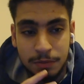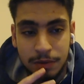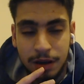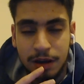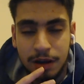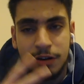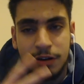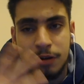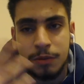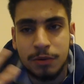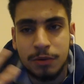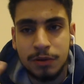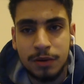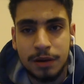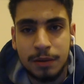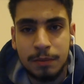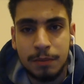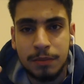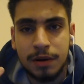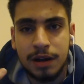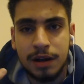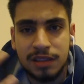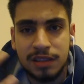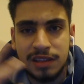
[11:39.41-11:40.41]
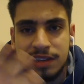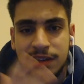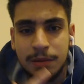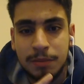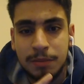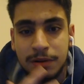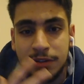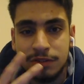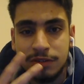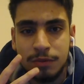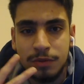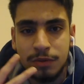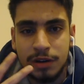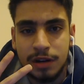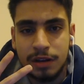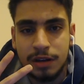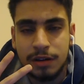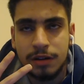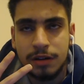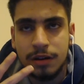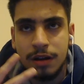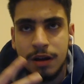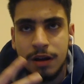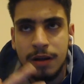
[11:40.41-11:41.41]
I don't know, but I think it builds up really
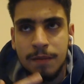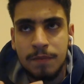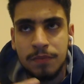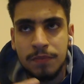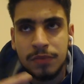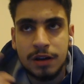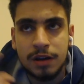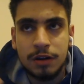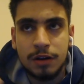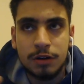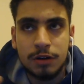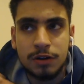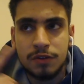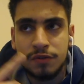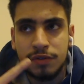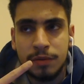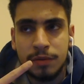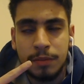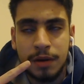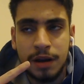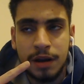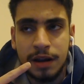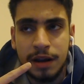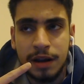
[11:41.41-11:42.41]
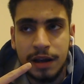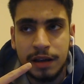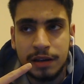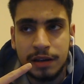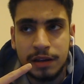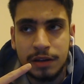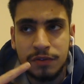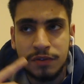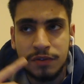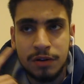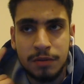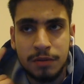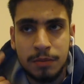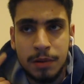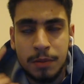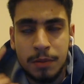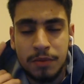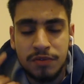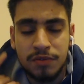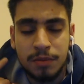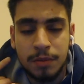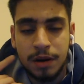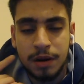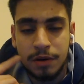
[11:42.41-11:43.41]
good, looking from my, like, if I remember
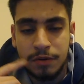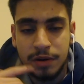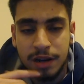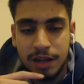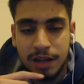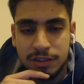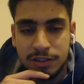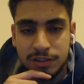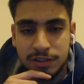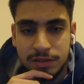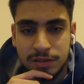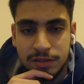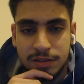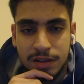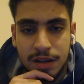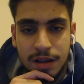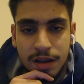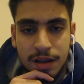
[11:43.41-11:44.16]
from my reactions.